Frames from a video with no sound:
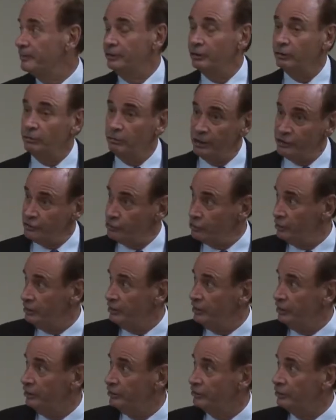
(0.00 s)
The question
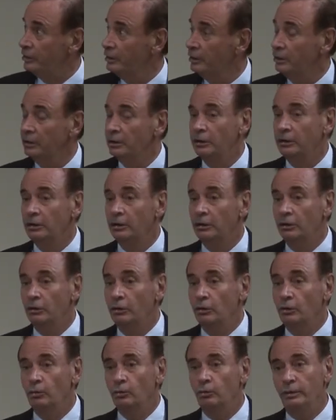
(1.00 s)
is,
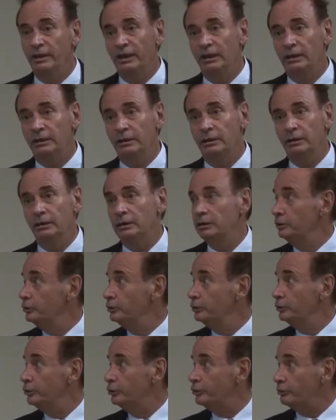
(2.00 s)
will
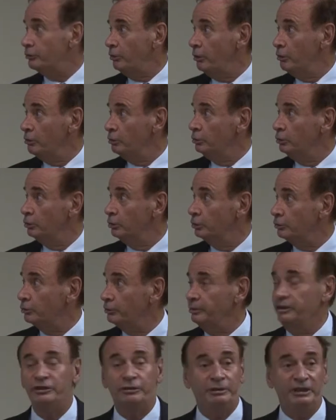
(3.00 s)
the strong
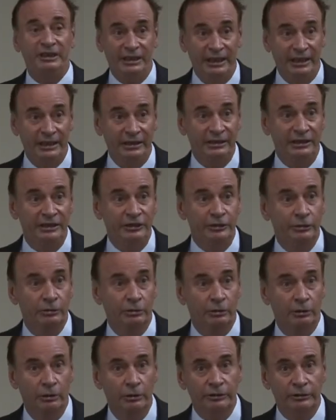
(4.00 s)
countries retain the
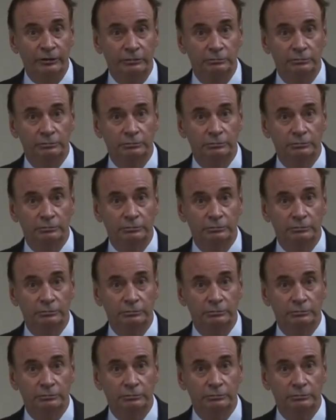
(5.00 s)
euros